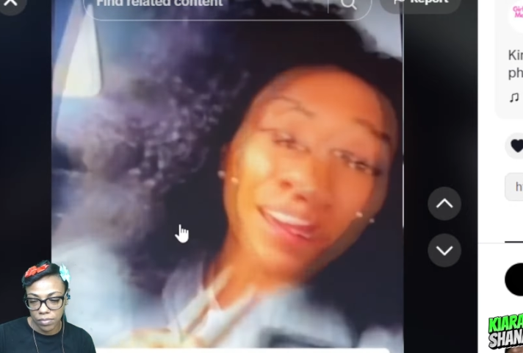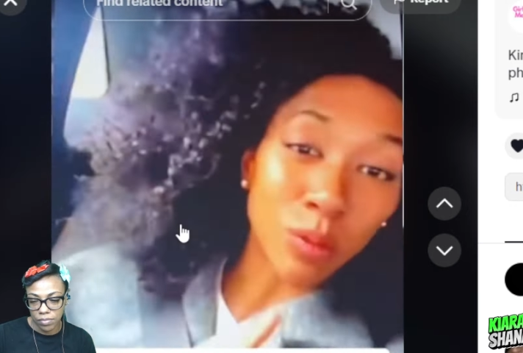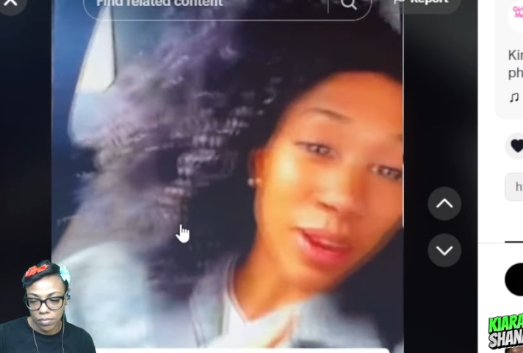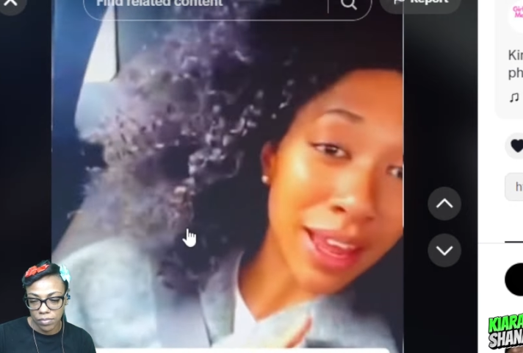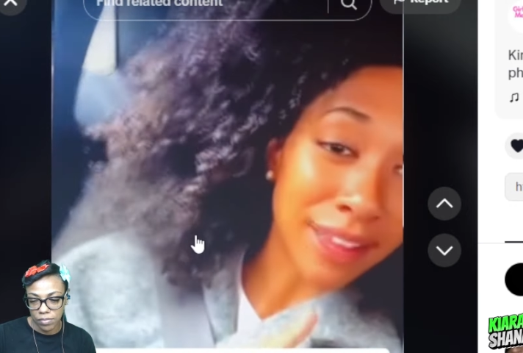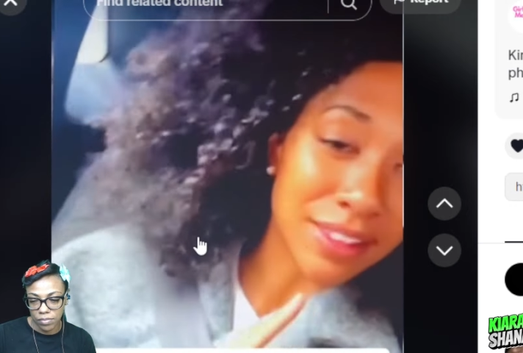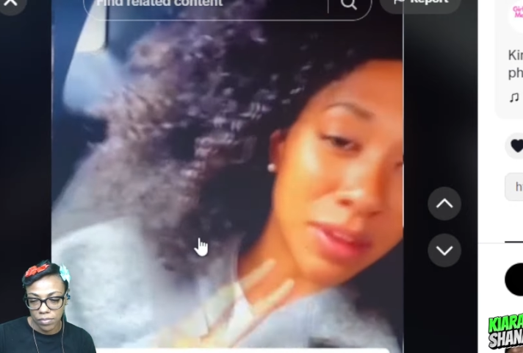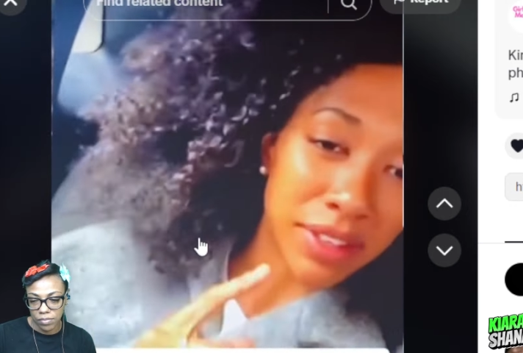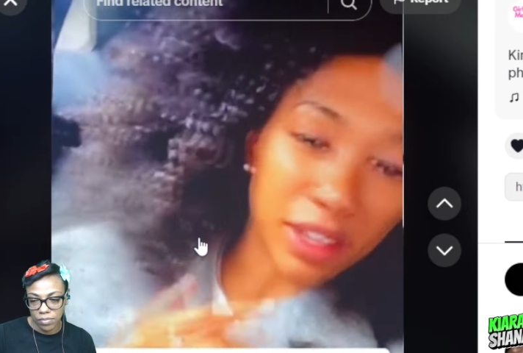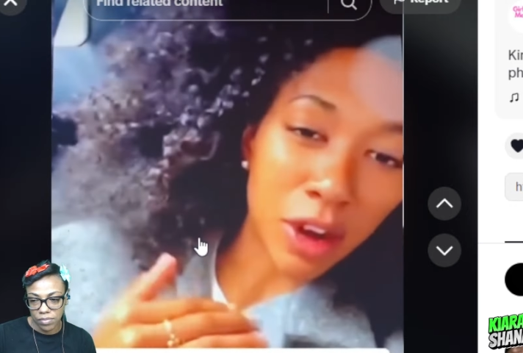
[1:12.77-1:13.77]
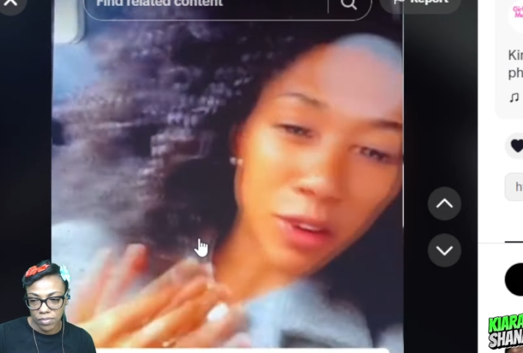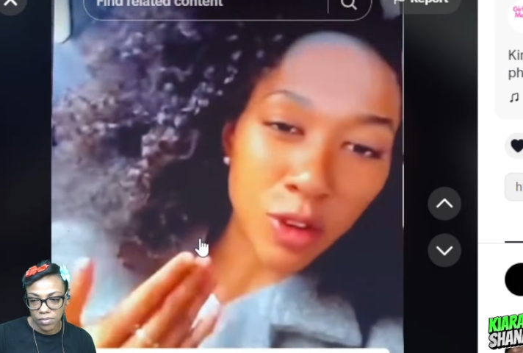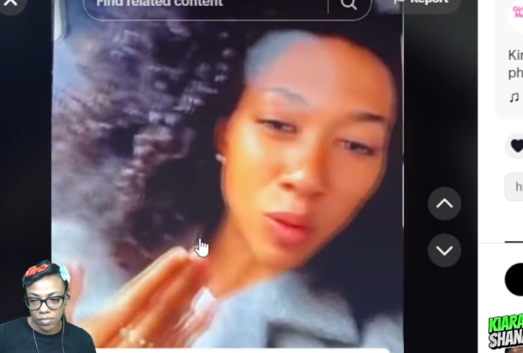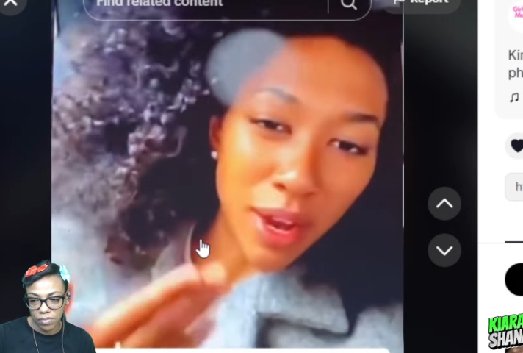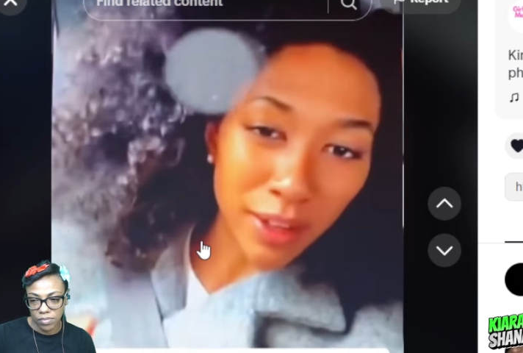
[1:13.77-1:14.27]
Speaker 1: NYX, and I was like, are
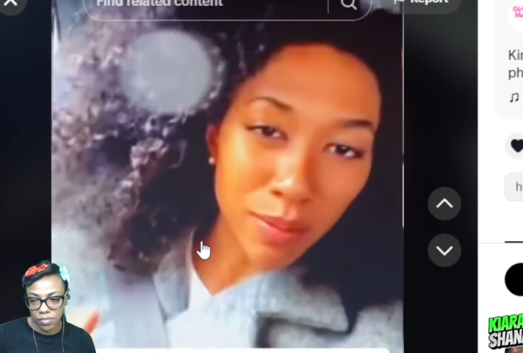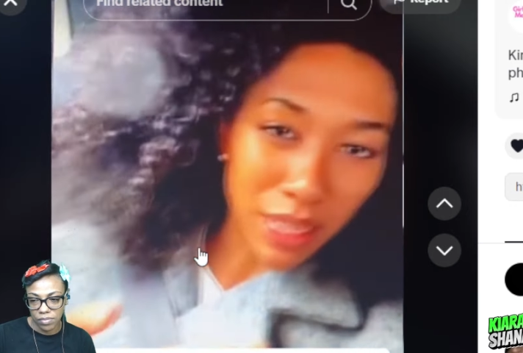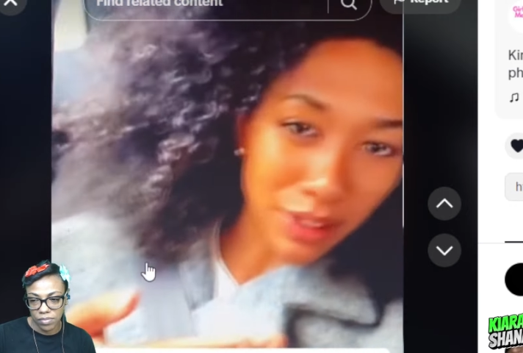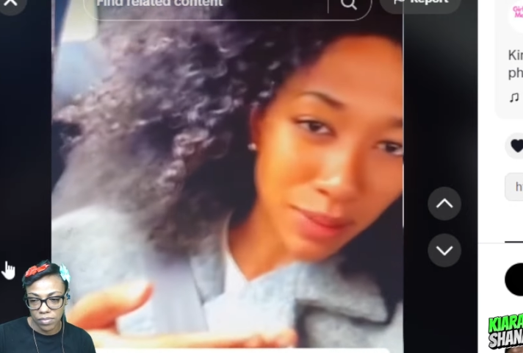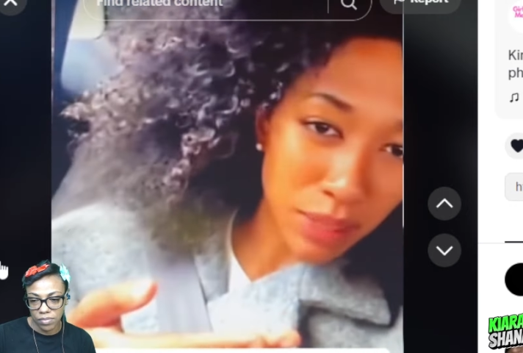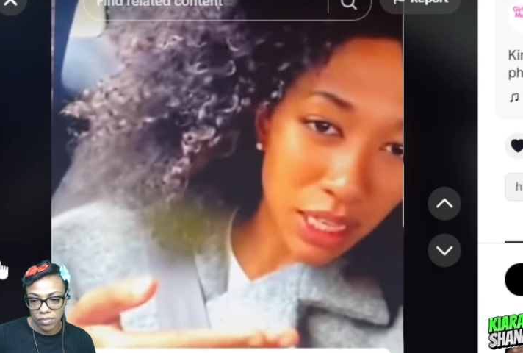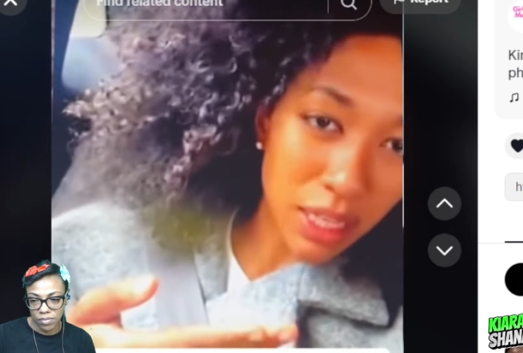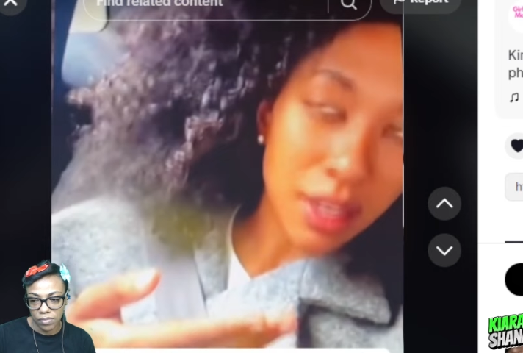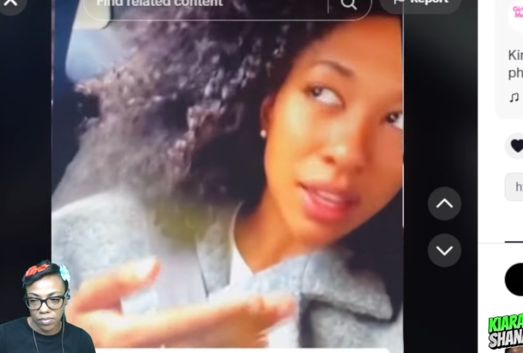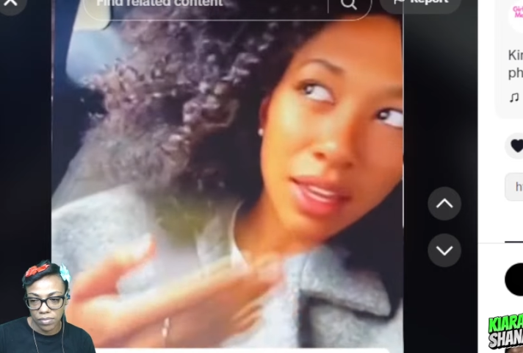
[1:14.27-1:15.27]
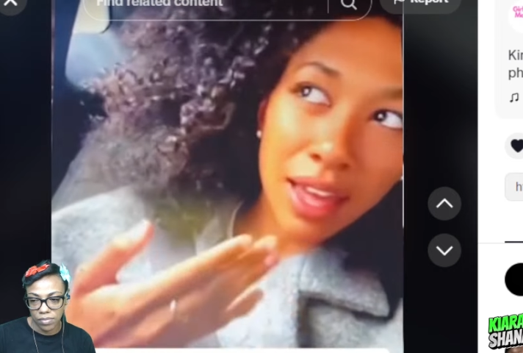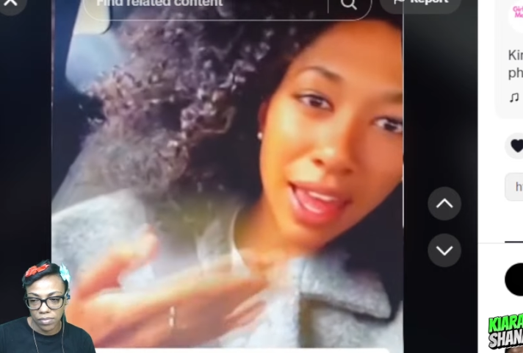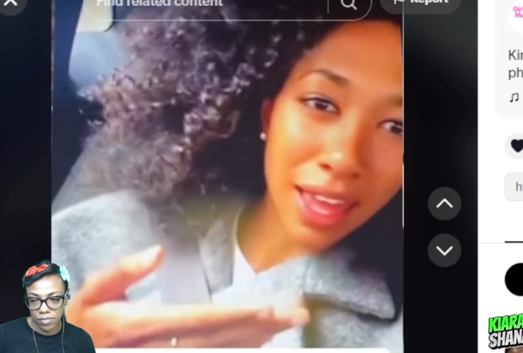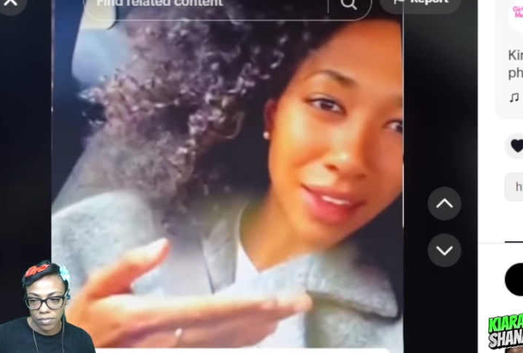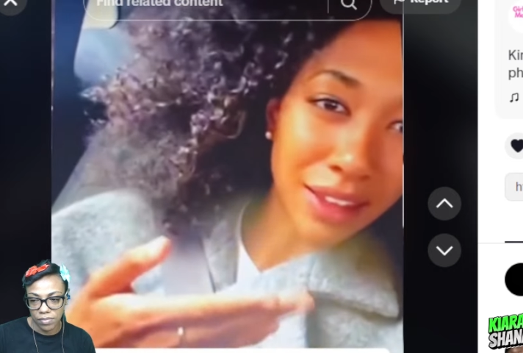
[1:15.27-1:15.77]
you recommending me
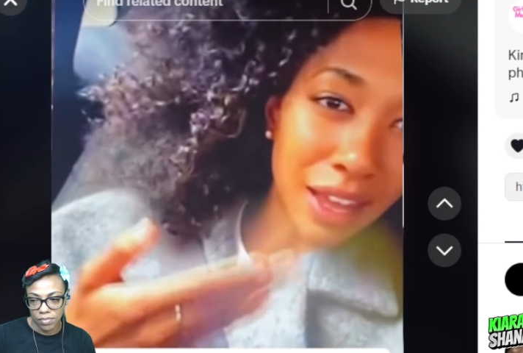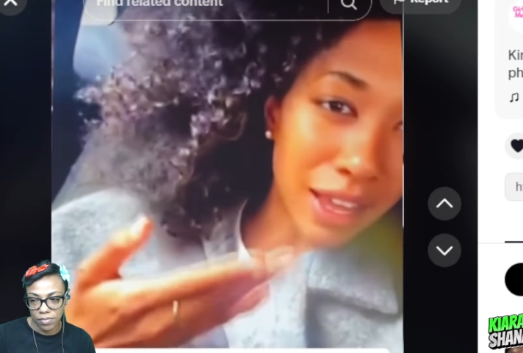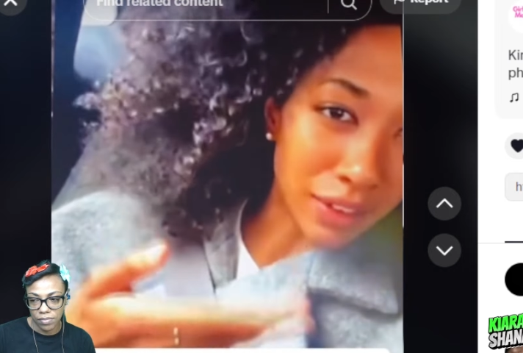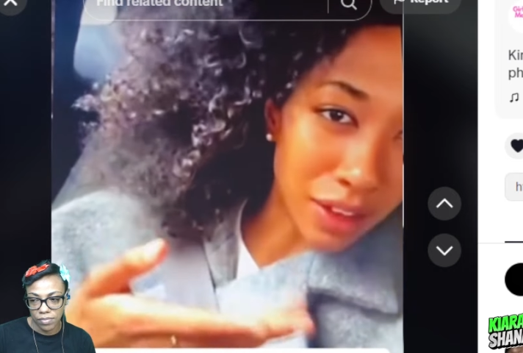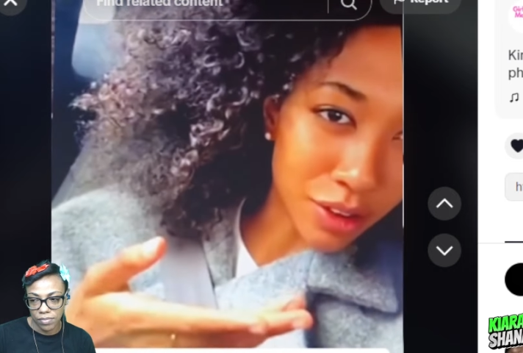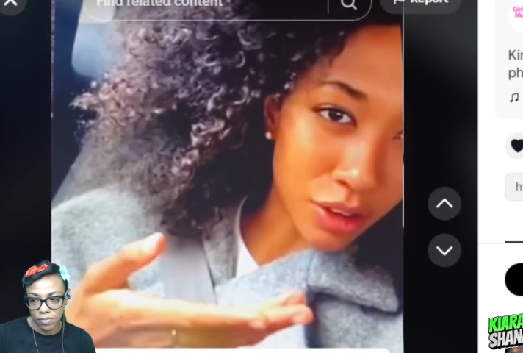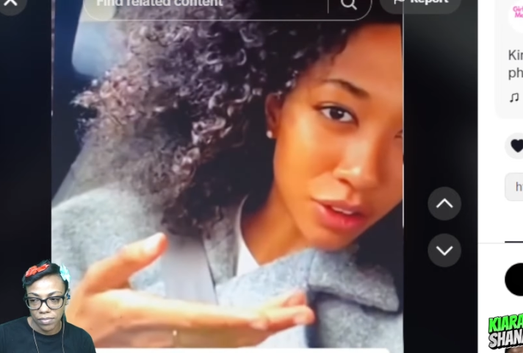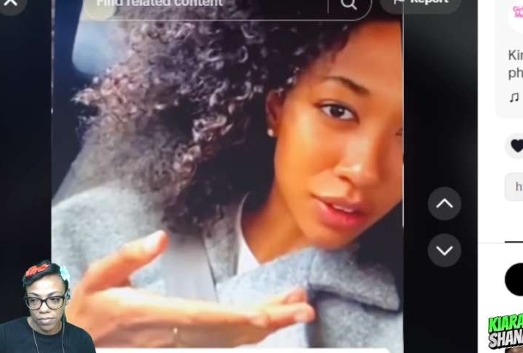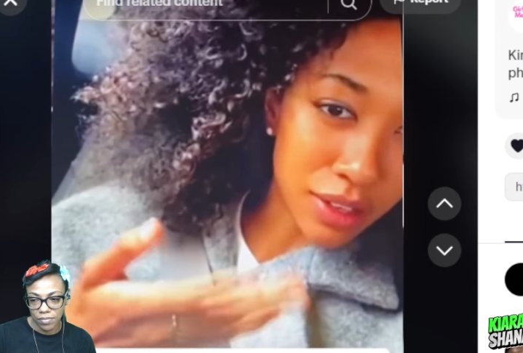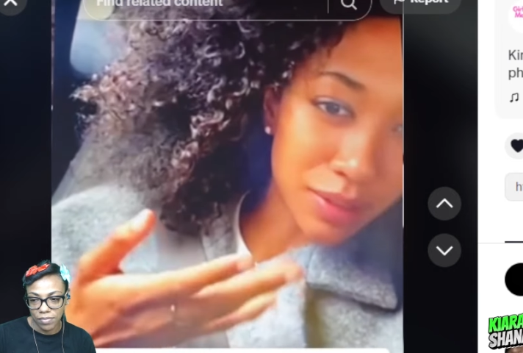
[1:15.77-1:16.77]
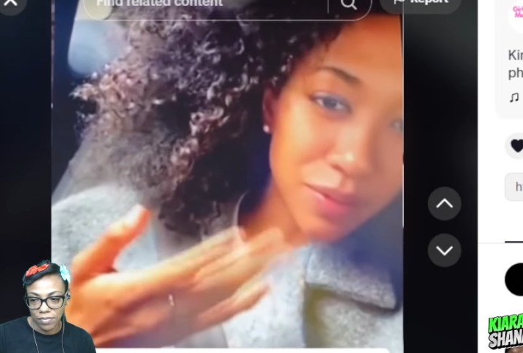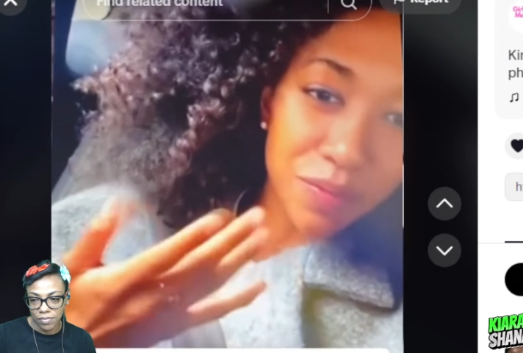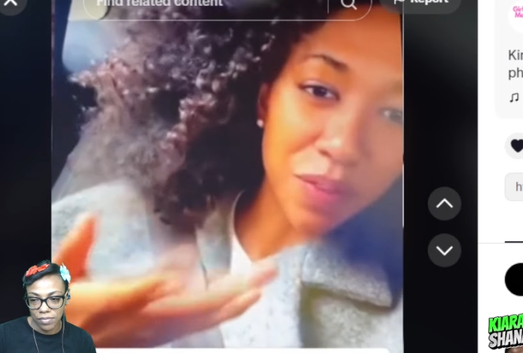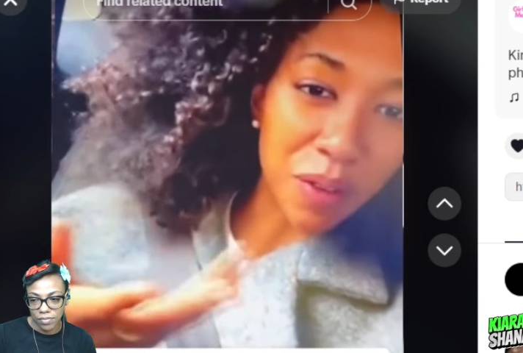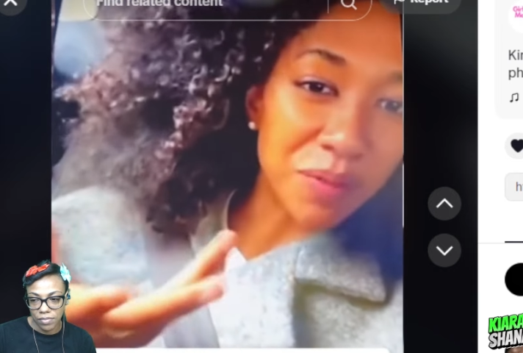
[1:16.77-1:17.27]
a eyeliner
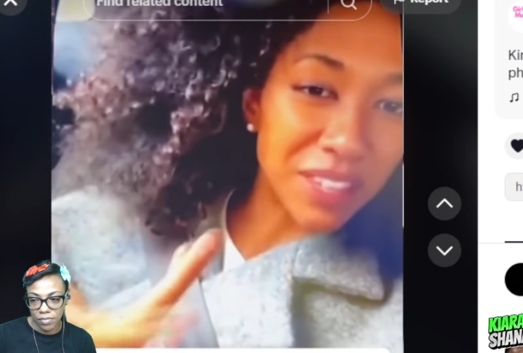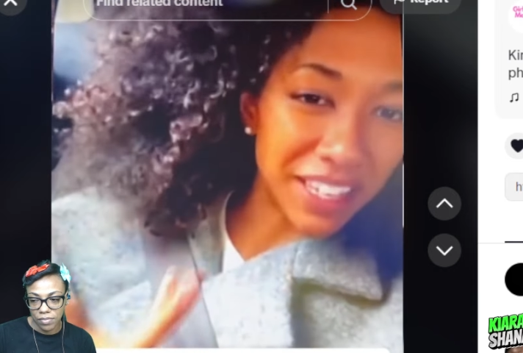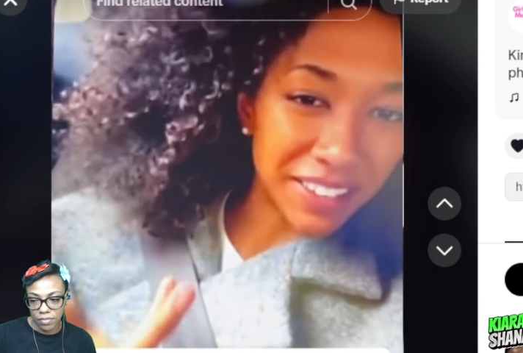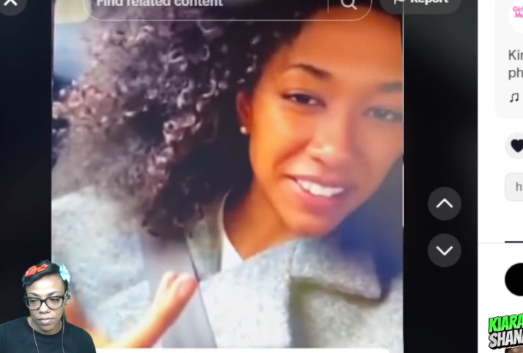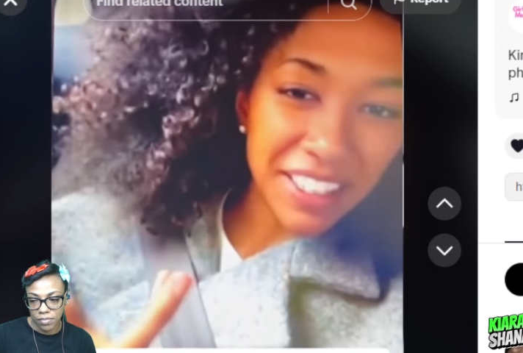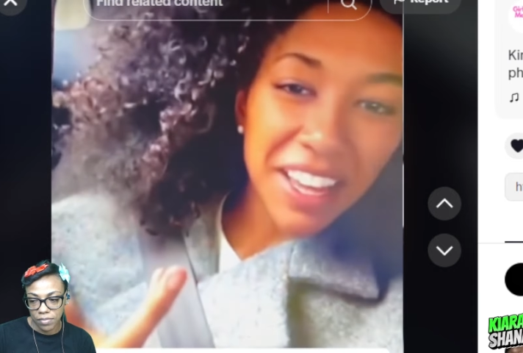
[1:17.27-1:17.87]
from Nyx?